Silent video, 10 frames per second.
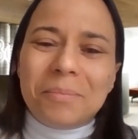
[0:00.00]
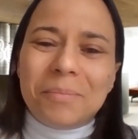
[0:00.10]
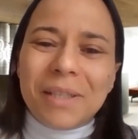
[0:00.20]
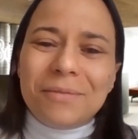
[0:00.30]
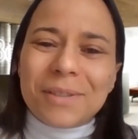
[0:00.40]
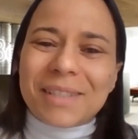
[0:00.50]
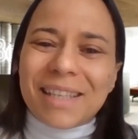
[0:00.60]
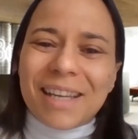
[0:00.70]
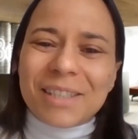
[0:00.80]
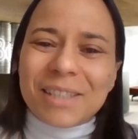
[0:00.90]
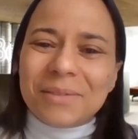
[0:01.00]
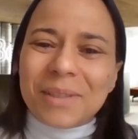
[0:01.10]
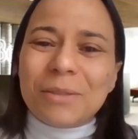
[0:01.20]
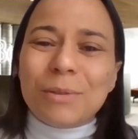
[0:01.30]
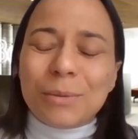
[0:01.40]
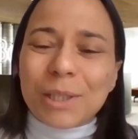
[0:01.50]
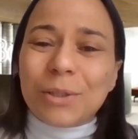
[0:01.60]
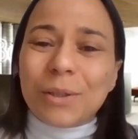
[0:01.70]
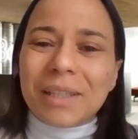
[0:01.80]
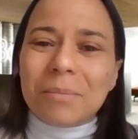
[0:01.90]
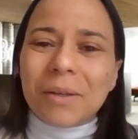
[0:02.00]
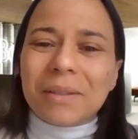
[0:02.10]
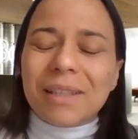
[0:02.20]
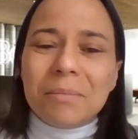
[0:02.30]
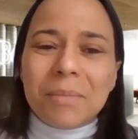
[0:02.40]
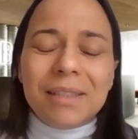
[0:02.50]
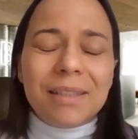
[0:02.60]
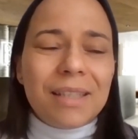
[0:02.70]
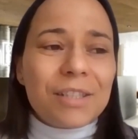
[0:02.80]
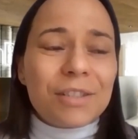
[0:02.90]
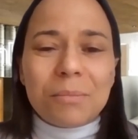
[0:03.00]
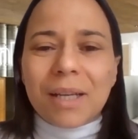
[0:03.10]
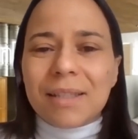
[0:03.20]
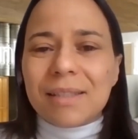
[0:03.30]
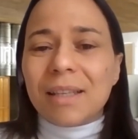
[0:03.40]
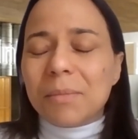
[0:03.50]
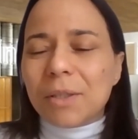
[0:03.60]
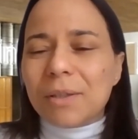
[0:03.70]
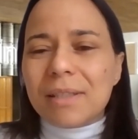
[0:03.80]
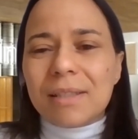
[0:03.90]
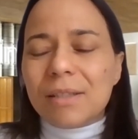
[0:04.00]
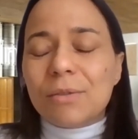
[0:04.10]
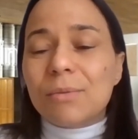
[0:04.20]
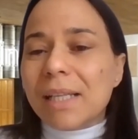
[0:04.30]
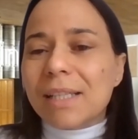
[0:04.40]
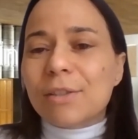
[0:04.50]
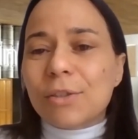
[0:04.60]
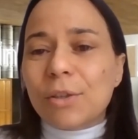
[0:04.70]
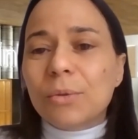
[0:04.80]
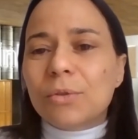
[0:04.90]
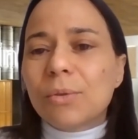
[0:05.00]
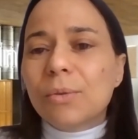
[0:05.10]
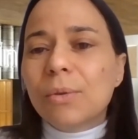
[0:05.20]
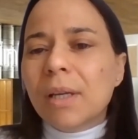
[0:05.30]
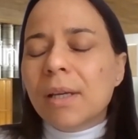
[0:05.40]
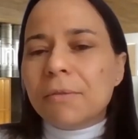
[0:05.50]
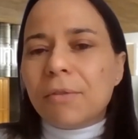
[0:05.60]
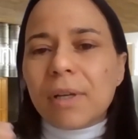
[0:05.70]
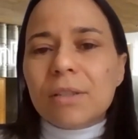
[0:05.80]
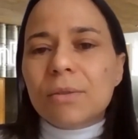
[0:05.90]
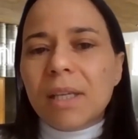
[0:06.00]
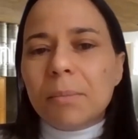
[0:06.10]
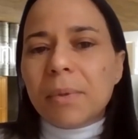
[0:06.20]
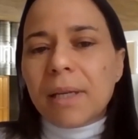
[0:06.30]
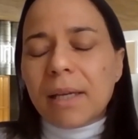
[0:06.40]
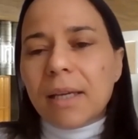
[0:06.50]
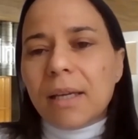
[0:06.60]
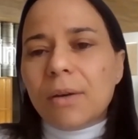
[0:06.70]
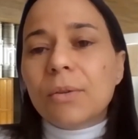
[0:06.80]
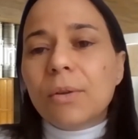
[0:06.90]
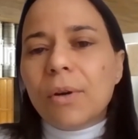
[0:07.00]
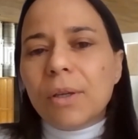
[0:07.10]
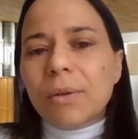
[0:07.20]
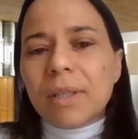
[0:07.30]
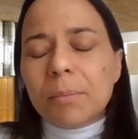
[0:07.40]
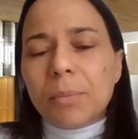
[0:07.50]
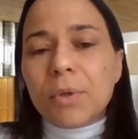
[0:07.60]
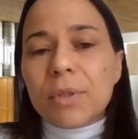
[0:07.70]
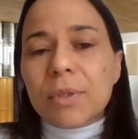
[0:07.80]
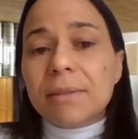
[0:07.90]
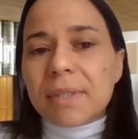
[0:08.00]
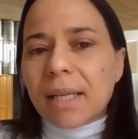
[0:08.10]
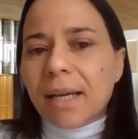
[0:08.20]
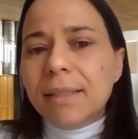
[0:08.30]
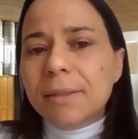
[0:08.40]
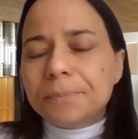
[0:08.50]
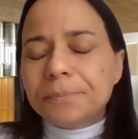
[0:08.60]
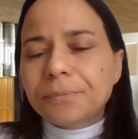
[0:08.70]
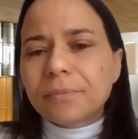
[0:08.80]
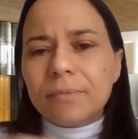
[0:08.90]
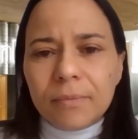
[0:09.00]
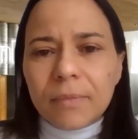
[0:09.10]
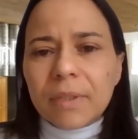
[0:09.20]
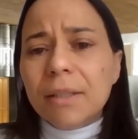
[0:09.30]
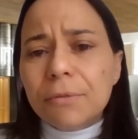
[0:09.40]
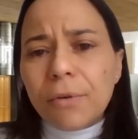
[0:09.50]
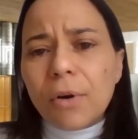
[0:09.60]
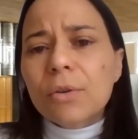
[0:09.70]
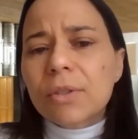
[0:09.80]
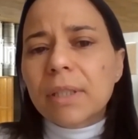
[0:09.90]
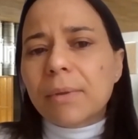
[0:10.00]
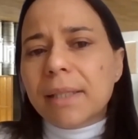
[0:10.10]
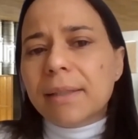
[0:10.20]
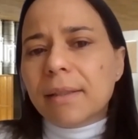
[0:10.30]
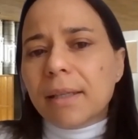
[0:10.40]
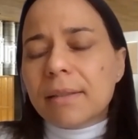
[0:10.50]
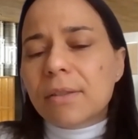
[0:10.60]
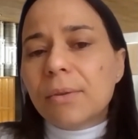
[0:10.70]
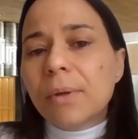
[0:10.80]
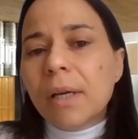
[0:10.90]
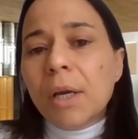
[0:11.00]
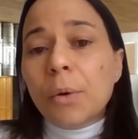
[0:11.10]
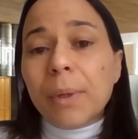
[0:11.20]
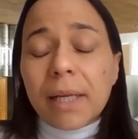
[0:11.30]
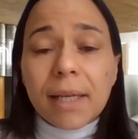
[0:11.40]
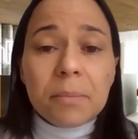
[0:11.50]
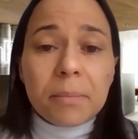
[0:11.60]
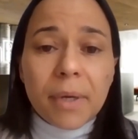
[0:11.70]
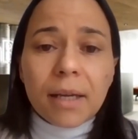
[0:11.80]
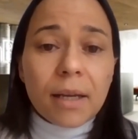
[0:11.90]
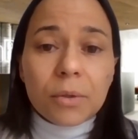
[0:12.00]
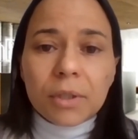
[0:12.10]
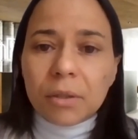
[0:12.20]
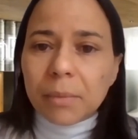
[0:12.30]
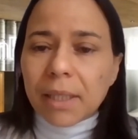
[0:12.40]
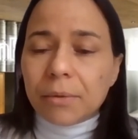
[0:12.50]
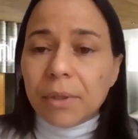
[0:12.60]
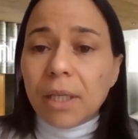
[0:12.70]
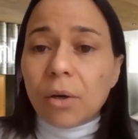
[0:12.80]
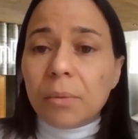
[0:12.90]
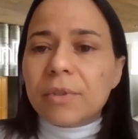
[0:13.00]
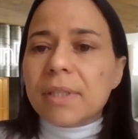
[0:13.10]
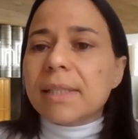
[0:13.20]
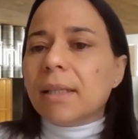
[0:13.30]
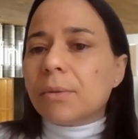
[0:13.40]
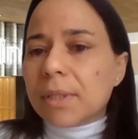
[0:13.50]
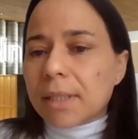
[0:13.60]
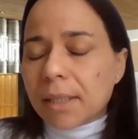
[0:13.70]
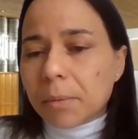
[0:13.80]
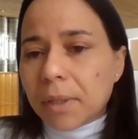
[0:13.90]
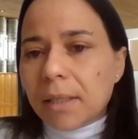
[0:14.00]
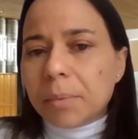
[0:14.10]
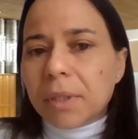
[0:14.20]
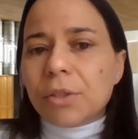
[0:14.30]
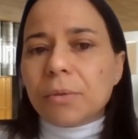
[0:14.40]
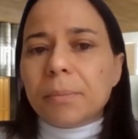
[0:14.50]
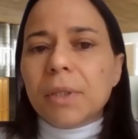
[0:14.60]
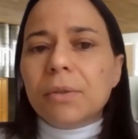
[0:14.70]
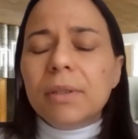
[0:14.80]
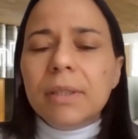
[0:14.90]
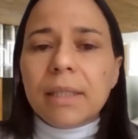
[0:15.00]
previous session when we were talking about meditation mindset, because it's really so true for us to keep on going on the positive side and focus on the right thing. So when I came back, I continued my career. Obviously, there was an adaptation period,